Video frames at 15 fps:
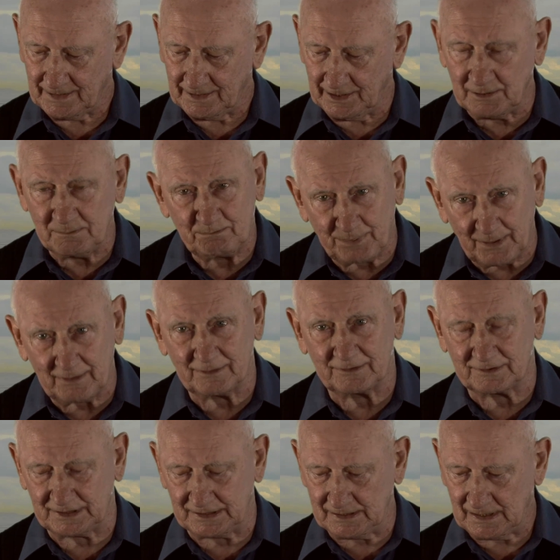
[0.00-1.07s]
In
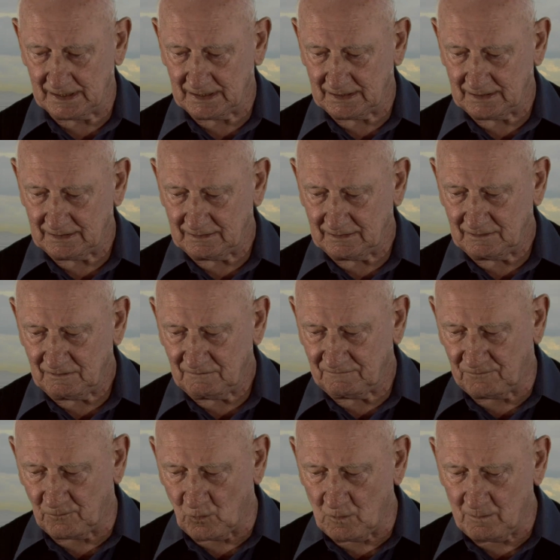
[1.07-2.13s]
poetry,
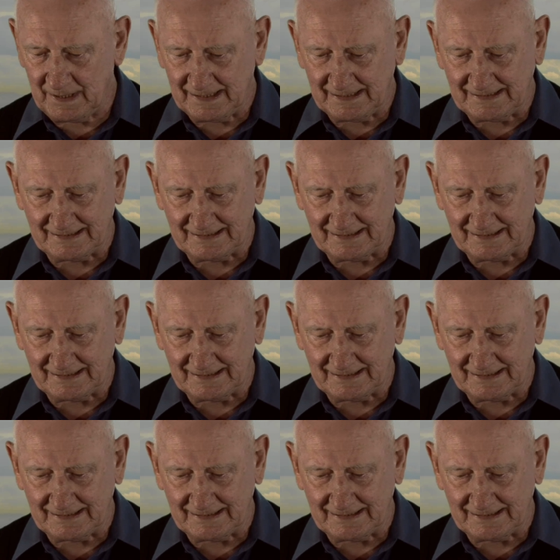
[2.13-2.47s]
form